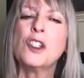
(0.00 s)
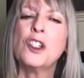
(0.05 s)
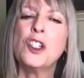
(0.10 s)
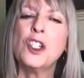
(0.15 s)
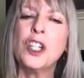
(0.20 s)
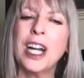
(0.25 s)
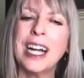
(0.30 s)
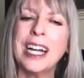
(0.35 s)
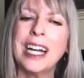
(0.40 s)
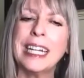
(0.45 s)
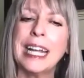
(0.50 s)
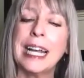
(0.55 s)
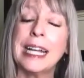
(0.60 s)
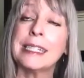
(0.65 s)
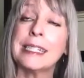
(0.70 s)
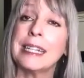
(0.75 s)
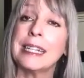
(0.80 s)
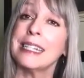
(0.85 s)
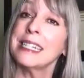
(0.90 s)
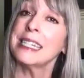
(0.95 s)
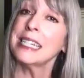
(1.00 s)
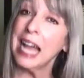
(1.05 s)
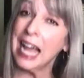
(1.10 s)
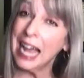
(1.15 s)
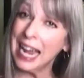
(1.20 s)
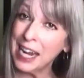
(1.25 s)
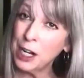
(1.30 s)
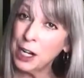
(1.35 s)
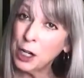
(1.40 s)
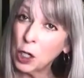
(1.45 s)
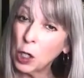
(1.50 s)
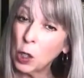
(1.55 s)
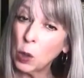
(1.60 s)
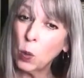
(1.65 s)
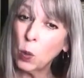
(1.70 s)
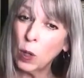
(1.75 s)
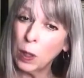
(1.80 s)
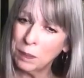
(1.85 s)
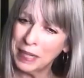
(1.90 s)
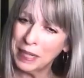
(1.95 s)
Judd as a tiger
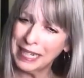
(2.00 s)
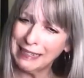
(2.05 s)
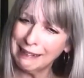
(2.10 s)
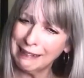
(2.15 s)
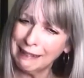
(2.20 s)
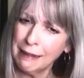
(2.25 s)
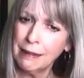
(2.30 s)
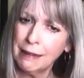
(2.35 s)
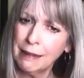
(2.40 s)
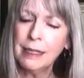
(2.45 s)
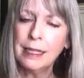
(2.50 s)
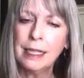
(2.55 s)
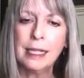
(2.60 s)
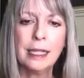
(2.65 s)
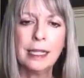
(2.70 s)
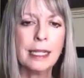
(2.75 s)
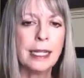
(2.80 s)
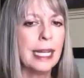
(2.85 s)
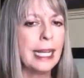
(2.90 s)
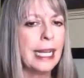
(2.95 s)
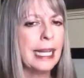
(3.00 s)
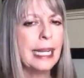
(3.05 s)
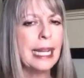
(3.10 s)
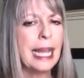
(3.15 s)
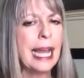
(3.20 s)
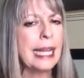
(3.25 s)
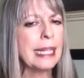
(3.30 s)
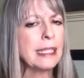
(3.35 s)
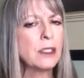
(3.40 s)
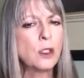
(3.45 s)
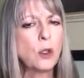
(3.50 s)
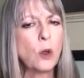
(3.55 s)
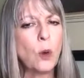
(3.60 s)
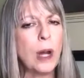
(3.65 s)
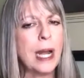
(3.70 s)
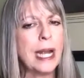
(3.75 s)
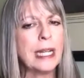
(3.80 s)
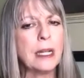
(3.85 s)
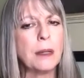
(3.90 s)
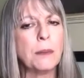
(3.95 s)
woman, it adds
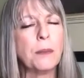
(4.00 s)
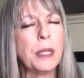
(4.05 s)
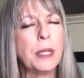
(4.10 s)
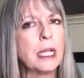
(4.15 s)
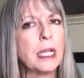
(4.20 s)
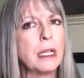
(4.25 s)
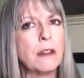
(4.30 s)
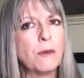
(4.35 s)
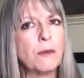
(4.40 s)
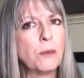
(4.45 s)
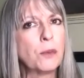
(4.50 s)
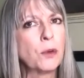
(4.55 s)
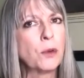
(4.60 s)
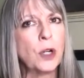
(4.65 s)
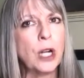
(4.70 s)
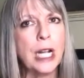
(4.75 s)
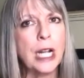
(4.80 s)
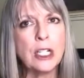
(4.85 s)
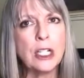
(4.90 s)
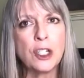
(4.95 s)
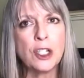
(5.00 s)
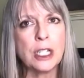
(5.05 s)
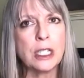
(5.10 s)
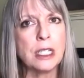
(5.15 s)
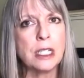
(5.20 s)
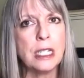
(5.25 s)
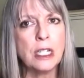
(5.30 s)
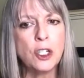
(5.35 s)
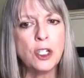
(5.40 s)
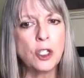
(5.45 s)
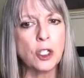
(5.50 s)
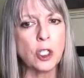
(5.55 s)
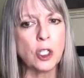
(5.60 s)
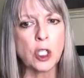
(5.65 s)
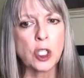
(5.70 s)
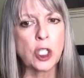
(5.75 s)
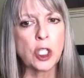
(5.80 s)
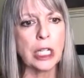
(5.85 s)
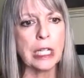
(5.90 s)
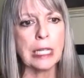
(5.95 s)
quite a bit of prejudicial
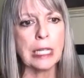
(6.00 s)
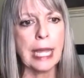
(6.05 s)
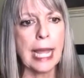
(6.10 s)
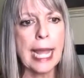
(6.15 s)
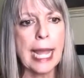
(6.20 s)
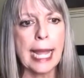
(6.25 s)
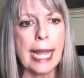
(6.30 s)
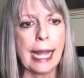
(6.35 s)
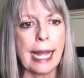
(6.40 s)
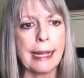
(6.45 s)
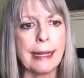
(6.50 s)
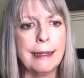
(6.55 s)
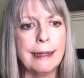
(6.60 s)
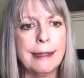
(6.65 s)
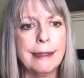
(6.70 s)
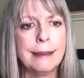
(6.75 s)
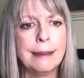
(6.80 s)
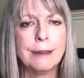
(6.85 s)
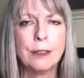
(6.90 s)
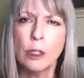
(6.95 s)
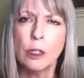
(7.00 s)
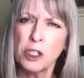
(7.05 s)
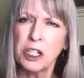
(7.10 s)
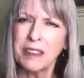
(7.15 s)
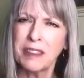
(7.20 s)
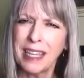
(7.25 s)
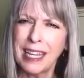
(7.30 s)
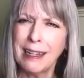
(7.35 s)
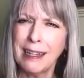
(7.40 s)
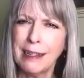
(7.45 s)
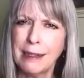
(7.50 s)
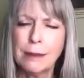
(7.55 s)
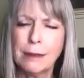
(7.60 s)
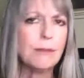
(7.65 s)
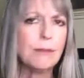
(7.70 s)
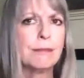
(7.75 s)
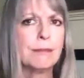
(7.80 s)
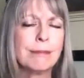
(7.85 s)
shellac, don't you think?